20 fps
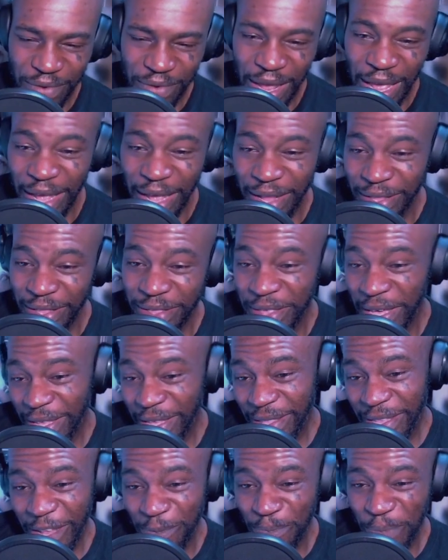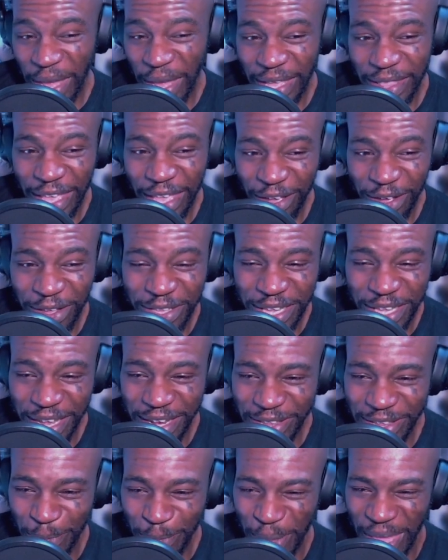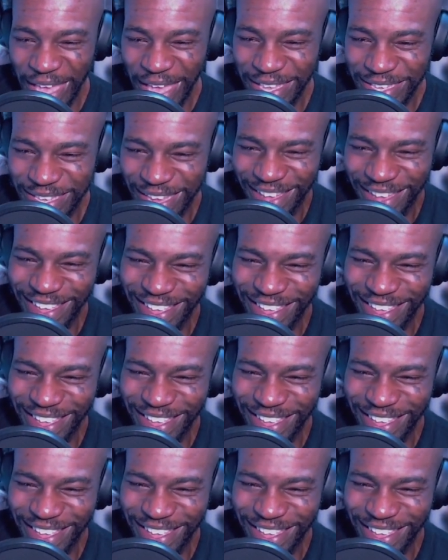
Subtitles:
And they did pay. They got turned into pigs.